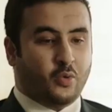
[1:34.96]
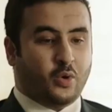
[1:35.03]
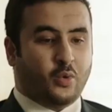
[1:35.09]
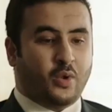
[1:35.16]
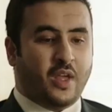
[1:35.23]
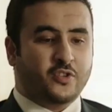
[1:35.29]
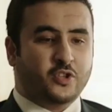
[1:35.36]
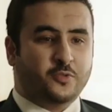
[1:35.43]

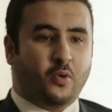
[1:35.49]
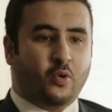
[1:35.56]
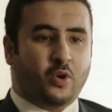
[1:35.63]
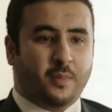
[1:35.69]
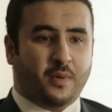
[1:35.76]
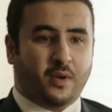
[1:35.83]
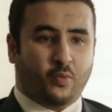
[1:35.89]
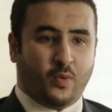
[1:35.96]
Well, we have
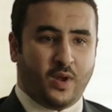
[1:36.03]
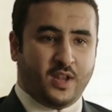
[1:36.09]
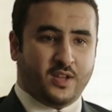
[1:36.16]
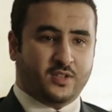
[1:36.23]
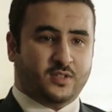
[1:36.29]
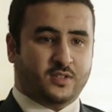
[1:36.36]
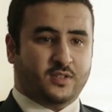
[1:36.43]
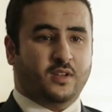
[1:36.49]
spoke about
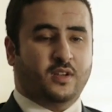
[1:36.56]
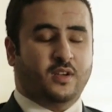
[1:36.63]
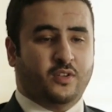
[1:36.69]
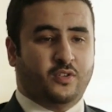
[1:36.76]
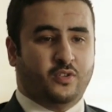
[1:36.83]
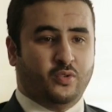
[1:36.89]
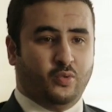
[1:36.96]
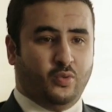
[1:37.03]
ways
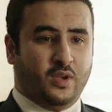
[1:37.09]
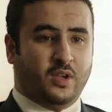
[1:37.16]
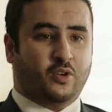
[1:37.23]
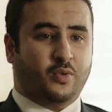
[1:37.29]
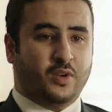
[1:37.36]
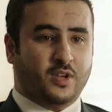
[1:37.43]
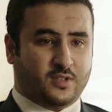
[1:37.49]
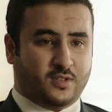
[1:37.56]
to
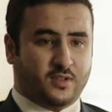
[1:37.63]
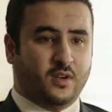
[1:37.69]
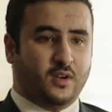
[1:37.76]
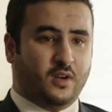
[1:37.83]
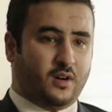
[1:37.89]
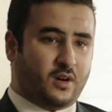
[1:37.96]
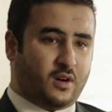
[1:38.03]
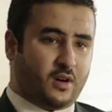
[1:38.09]
increase
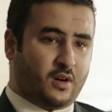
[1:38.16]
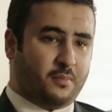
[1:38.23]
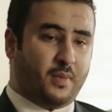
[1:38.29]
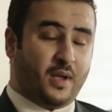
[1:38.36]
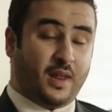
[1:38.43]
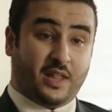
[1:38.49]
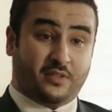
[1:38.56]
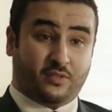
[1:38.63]
our
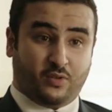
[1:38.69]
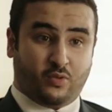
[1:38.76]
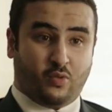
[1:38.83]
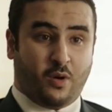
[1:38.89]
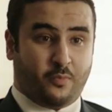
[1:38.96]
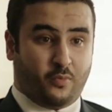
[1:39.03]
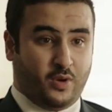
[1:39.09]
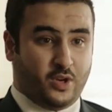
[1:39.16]
bilateral
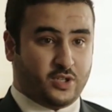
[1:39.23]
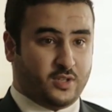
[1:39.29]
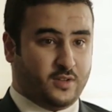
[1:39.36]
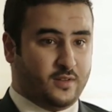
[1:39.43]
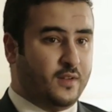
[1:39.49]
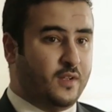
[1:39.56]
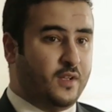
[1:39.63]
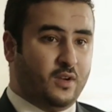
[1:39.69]

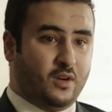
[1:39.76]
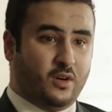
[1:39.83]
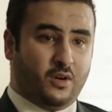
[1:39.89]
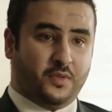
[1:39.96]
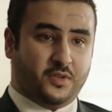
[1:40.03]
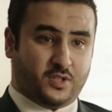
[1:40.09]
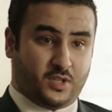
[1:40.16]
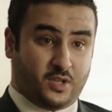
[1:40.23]
cooperation
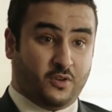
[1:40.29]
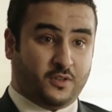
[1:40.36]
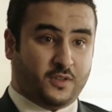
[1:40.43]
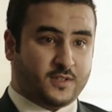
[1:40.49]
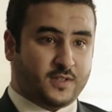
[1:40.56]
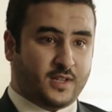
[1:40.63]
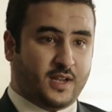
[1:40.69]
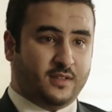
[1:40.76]
on the
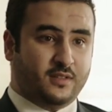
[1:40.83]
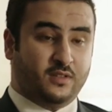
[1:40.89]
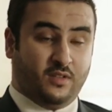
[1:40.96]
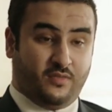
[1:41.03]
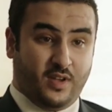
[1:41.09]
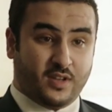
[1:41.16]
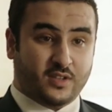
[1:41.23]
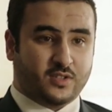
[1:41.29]
security side,
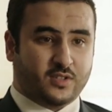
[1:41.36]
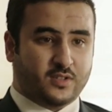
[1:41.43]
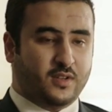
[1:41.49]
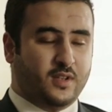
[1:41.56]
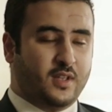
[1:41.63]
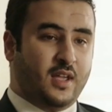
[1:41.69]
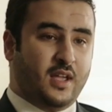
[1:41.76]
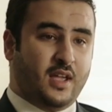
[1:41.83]
defense,
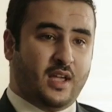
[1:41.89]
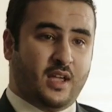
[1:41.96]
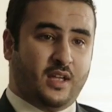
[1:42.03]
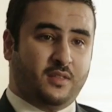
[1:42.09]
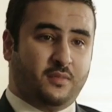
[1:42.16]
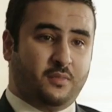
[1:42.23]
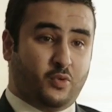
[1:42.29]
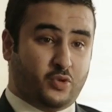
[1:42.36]

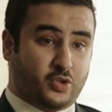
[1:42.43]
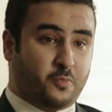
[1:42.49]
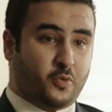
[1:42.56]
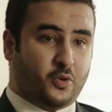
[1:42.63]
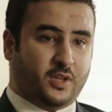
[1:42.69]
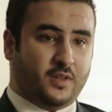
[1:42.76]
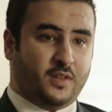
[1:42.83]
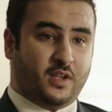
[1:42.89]
and most
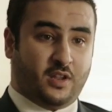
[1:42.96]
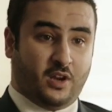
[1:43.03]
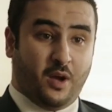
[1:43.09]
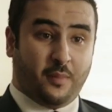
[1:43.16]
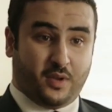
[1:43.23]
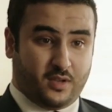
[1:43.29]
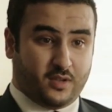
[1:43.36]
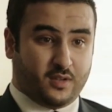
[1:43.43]
importantly, the
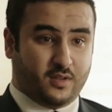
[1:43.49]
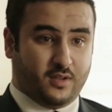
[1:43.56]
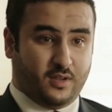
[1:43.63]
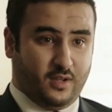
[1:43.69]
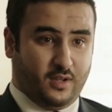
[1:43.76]
economic